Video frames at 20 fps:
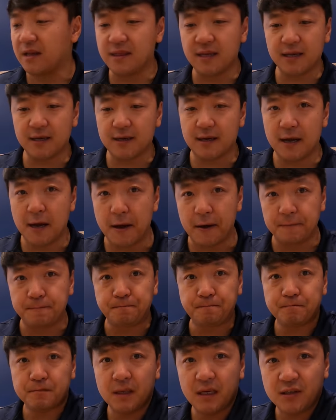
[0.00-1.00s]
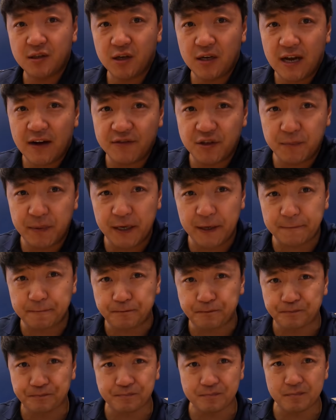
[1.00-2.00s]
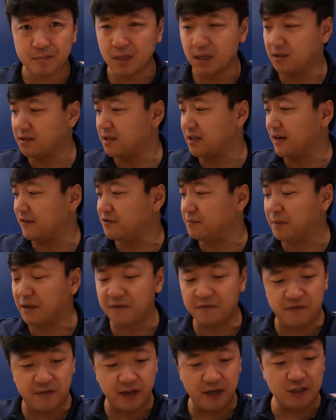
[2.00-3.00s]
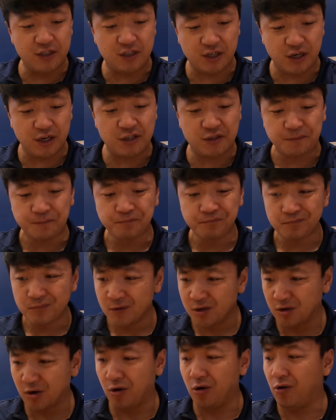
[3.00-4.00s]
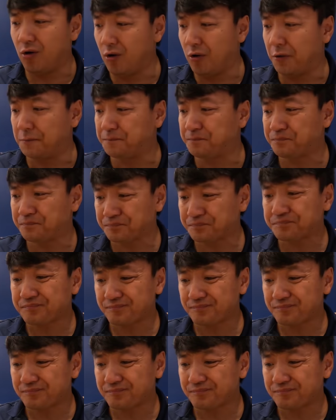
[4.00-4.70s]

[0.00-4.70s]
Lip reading: I think it's gonna have to be finished dish, go home,